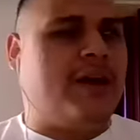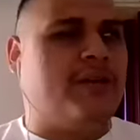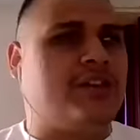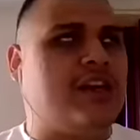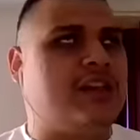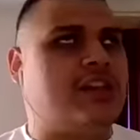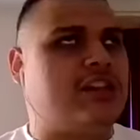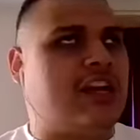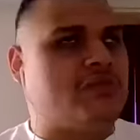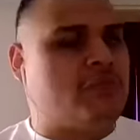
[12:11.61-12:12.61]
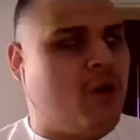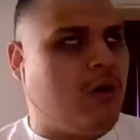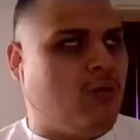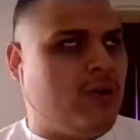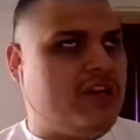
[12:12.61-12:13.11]
I think that that's
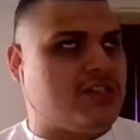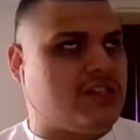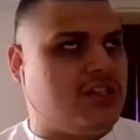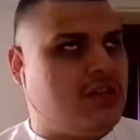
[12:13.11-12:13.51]
more risk